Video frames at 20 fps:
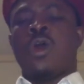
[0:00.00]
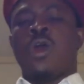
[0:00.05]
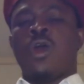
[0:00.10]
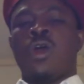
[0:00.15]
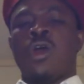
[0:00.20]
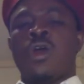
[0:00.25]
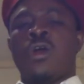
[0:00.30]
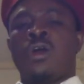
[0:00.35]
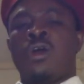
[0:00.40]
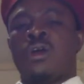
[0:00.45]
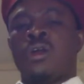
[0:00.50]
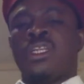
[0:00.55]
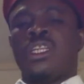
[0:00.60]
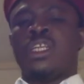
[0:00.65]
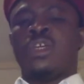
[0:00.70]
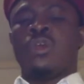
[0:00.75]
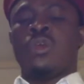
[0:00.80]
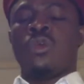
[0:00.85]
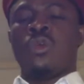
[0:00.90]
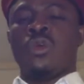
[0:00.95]
all
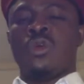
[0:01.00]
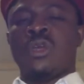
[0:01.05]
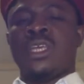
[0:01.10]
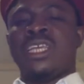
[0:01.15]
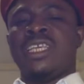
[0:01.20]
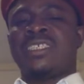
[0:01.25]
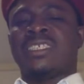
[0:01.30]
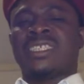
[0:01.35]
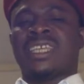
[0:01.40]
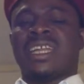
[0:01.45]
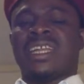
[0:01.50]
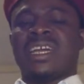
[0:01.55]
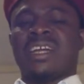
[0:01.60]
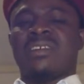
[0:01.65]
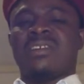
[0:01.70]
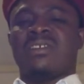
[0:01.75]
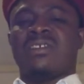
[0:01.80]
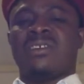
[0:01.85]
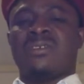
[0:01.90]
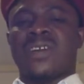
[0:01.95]
the whole
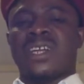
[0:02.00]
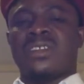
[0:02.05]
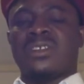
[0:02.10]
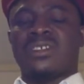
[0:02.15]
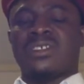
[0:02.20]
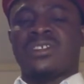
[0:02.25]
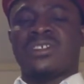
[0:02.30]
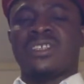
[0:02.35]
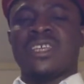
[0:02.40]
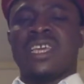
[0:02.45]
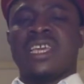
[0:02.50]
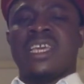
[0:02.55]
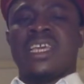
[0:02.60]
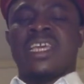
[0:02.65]
Easternan governors,